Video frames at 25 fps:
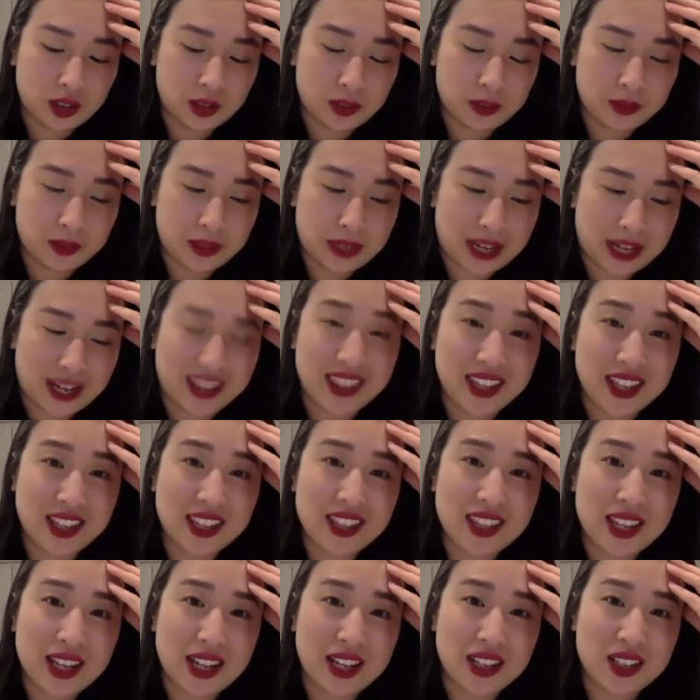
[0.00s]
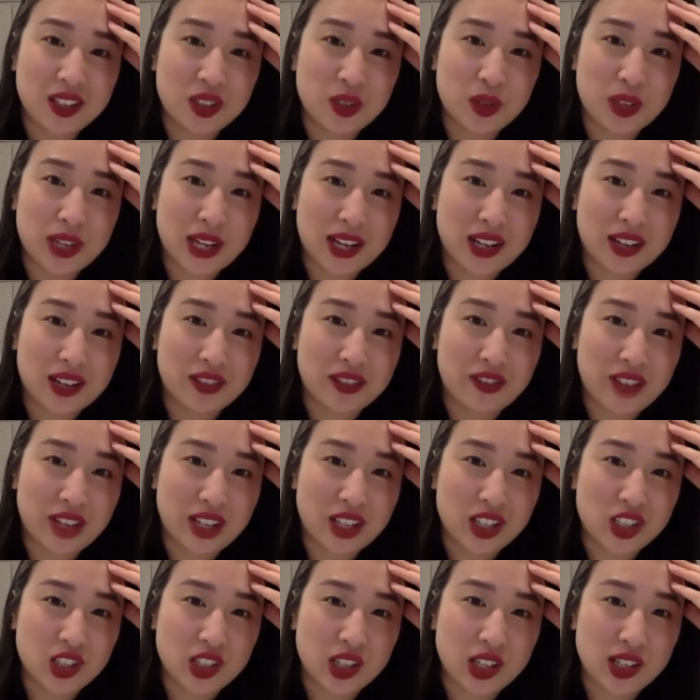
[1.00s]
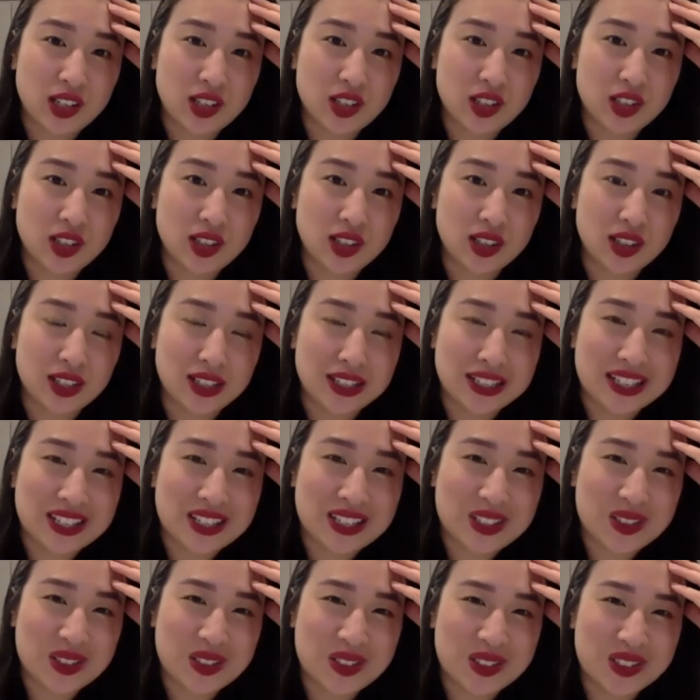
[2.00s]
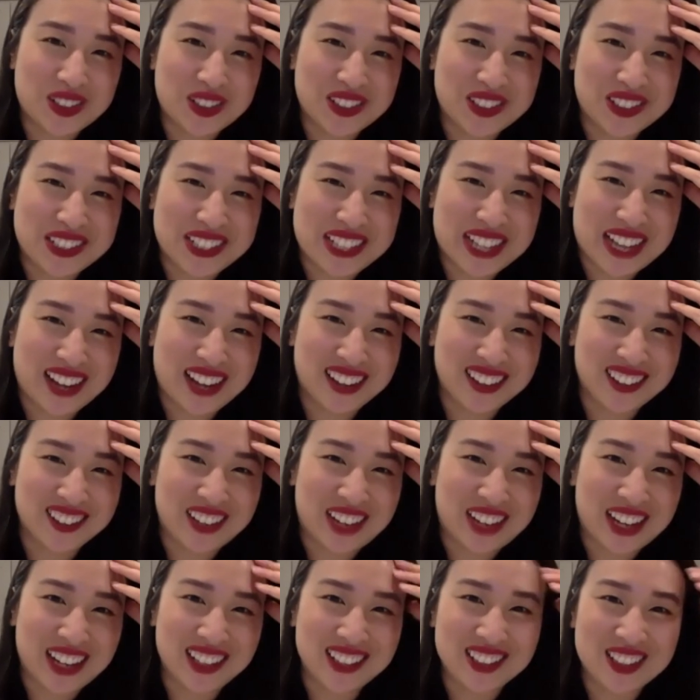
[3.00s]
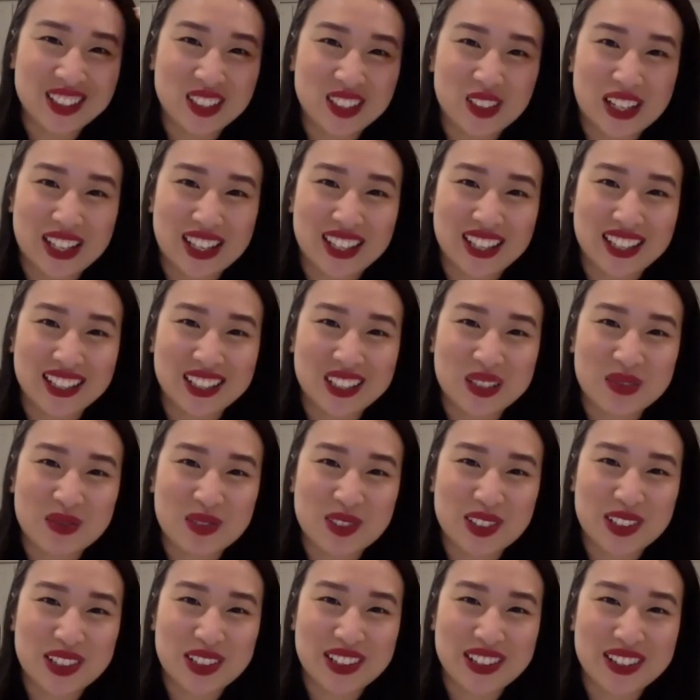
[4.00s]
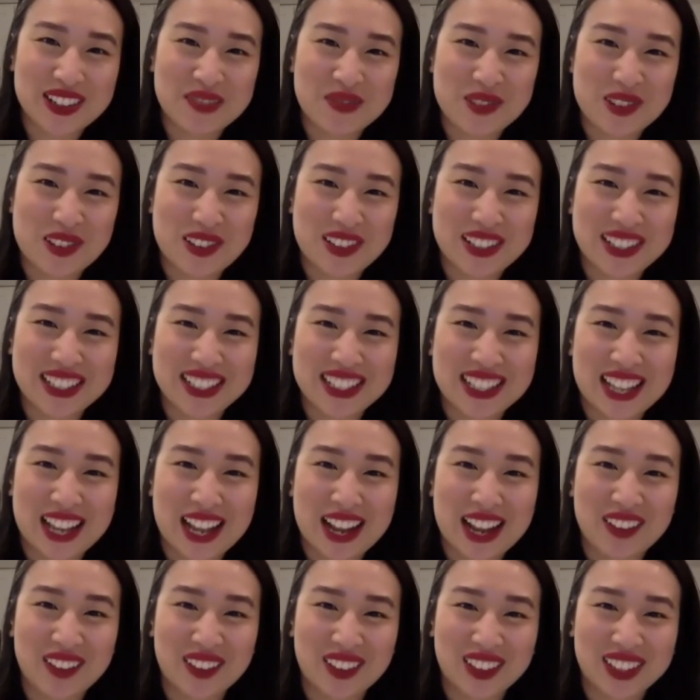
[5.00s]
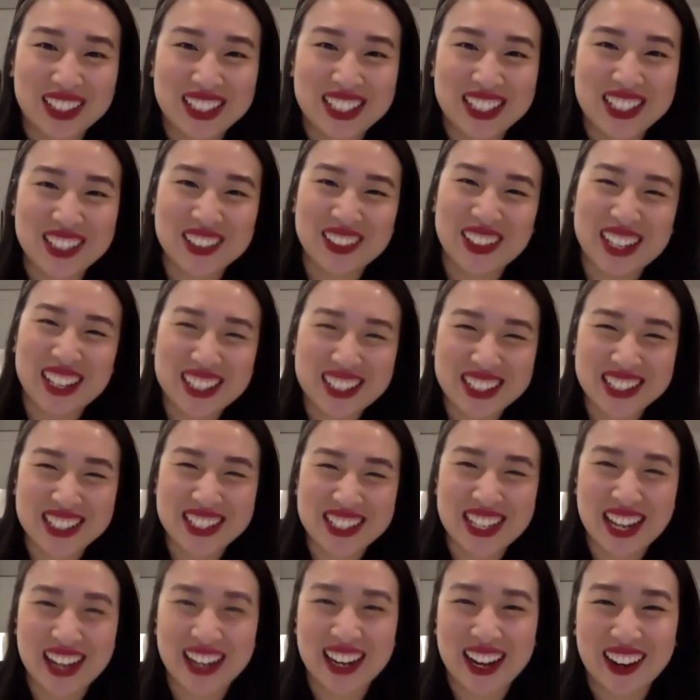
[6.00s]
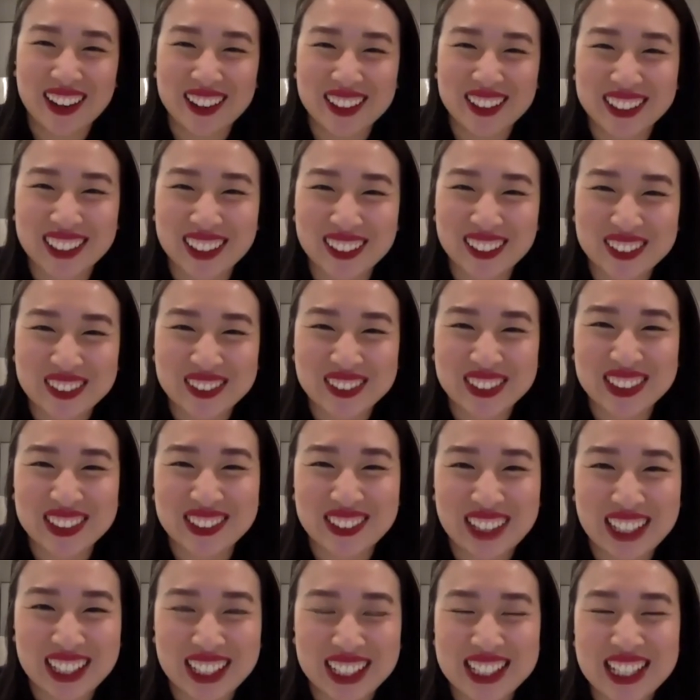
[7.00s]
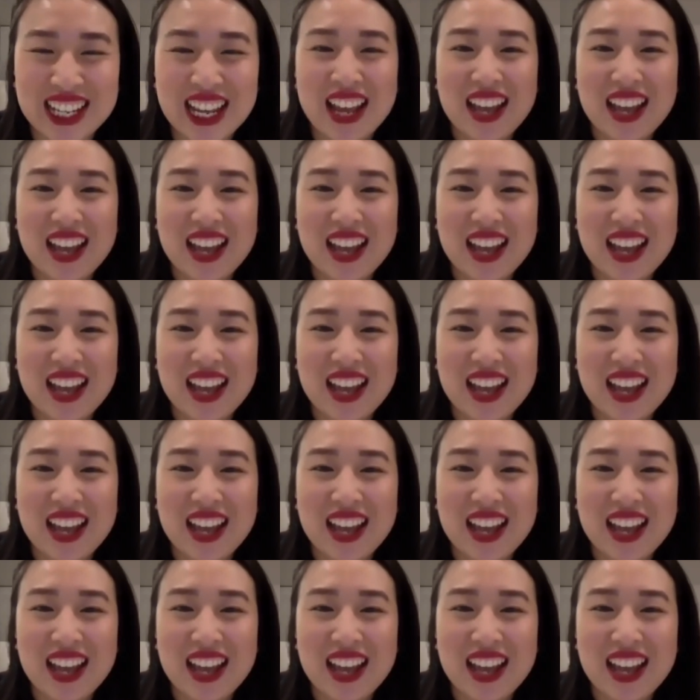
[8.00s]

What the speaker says: I think that you can't affect change in things that you don't understand, right? So I think it's more important than ever to understand how your government works.